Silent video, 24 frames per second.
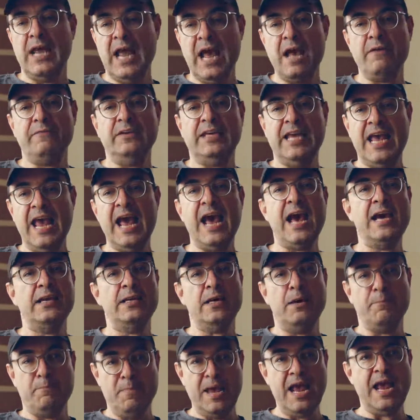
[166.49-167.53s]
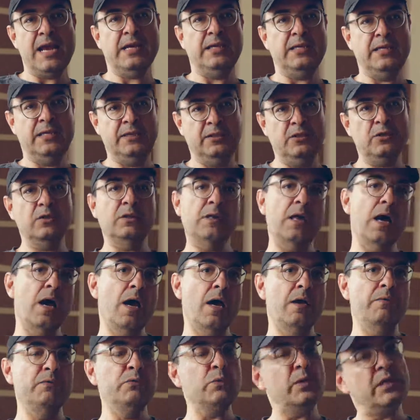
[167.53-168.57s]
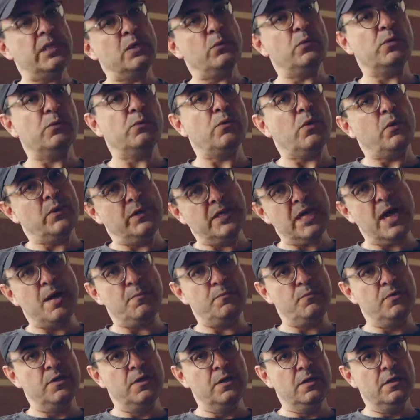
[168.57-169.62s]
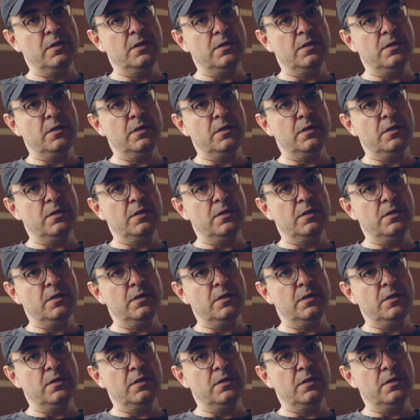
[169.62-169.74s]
having had a man in their lives when they were growing up.